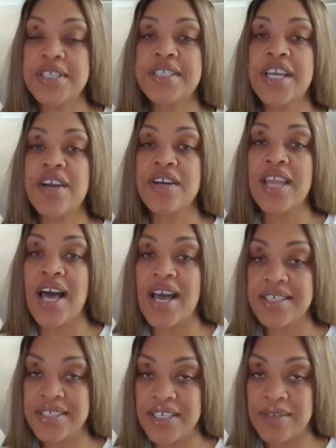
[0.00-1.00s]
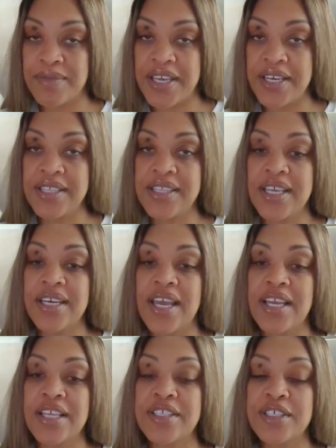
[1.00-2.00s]
sterilize them anything
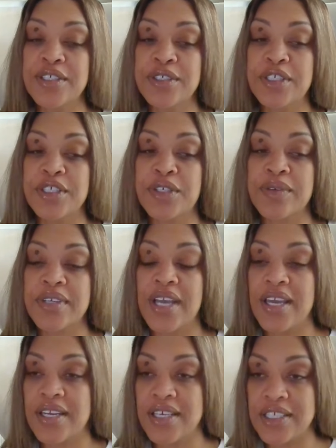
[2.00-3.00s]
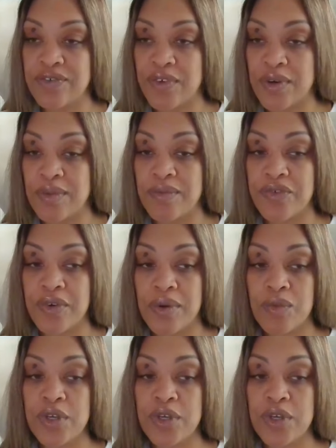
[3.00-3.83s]
100% create us from from